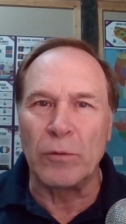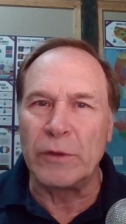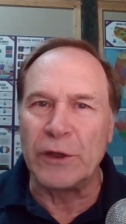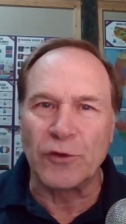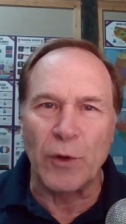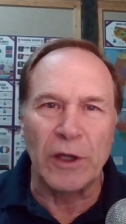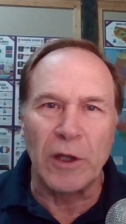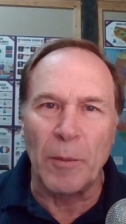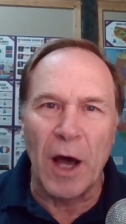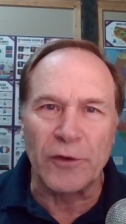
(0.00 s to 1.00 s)

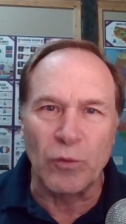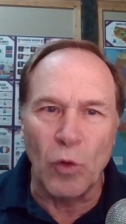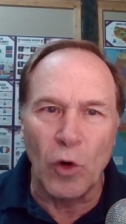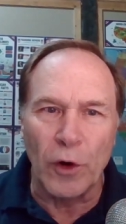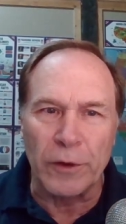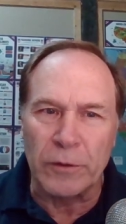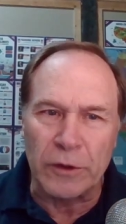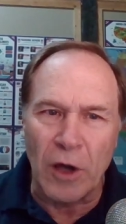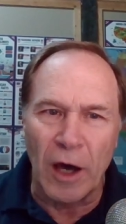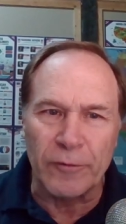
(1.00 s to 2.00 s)
Israel-Hamas war
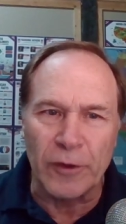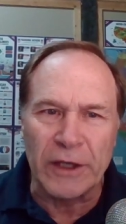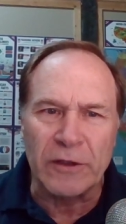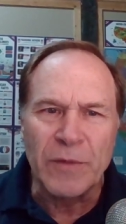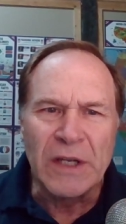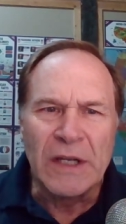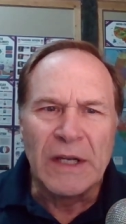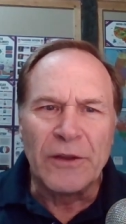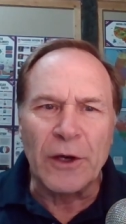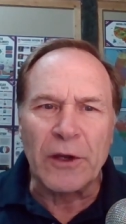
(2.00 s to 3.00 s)
conflict,
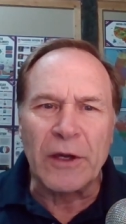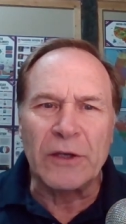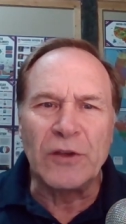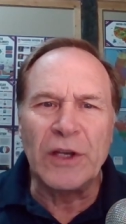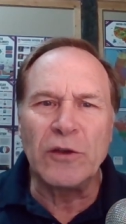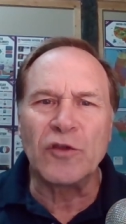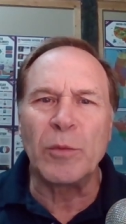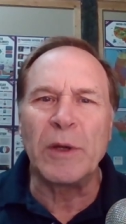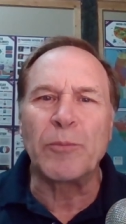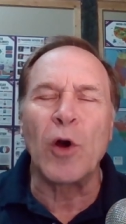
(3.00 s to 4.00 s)
there continues
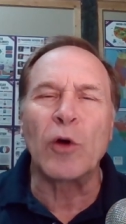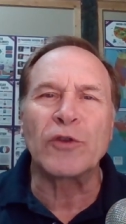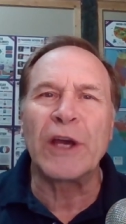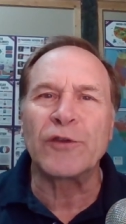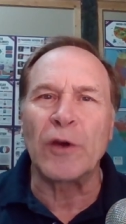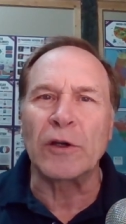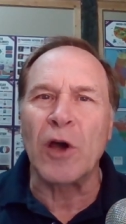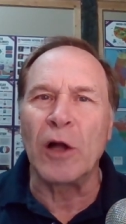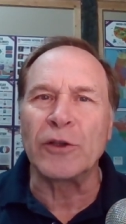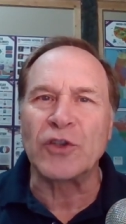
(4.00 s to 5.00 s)
to be protests on
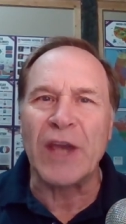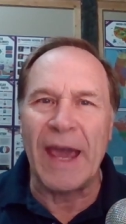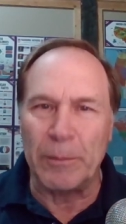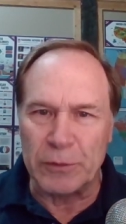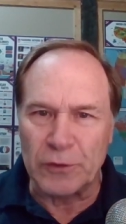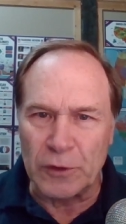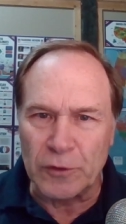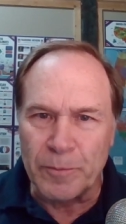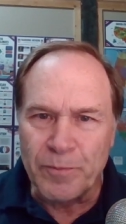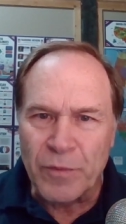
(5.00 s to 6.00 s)
college
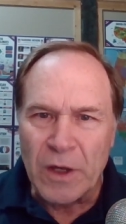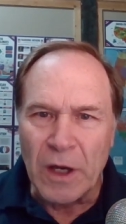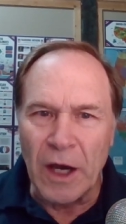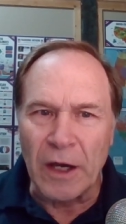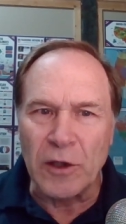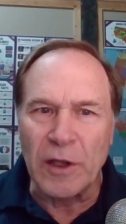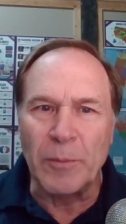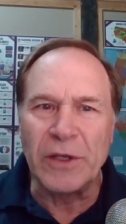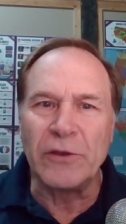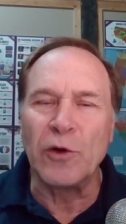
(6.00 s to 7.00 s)
campuses.
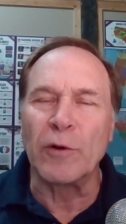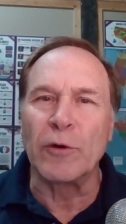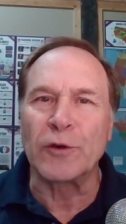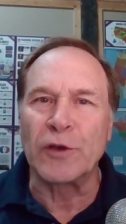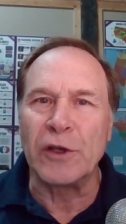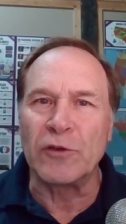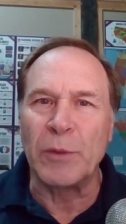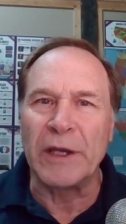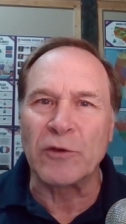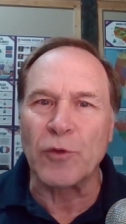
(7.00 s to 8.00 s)
Columbia University is
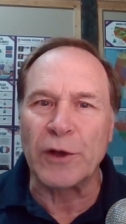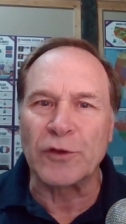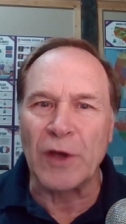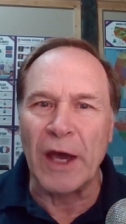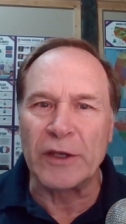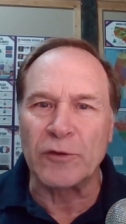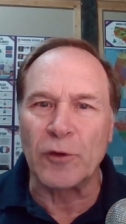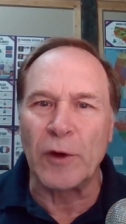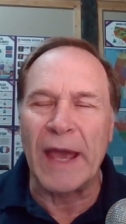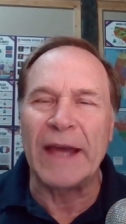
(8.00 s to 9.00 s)
being criticized
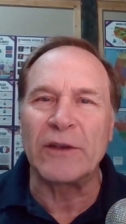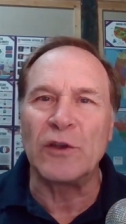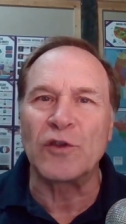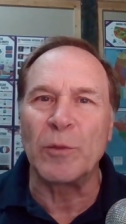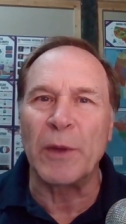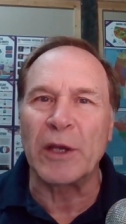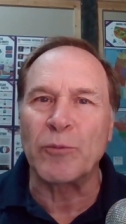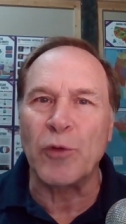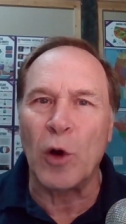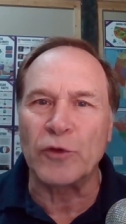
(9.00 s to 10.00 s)
for
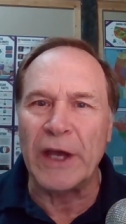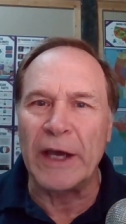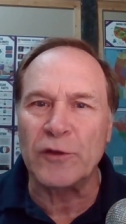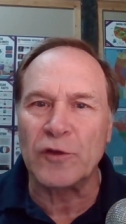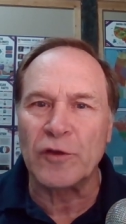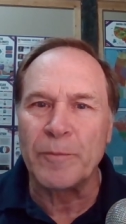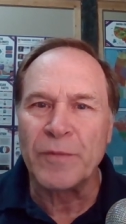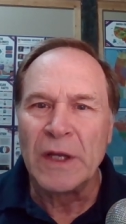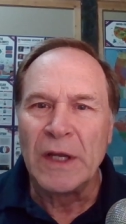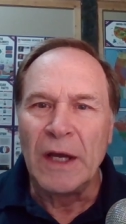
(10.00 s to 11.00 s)
anti-Semitic protests
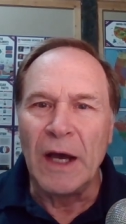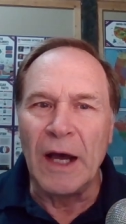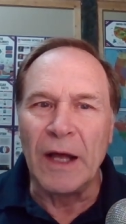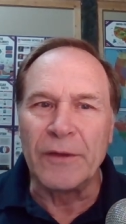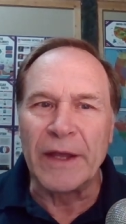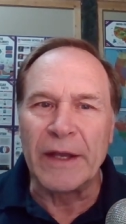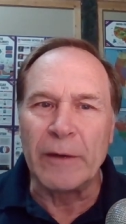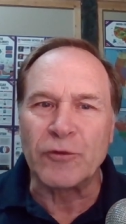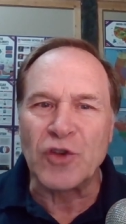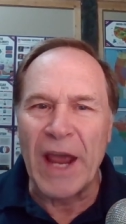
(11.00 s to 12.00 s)
that
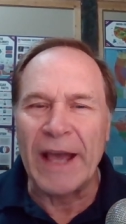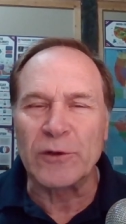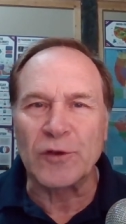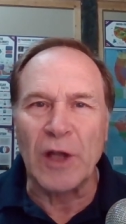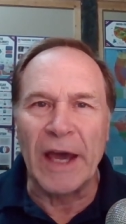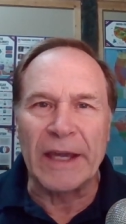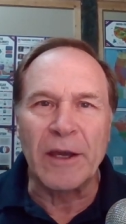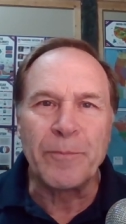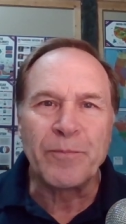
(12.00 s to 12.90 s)
have chants like,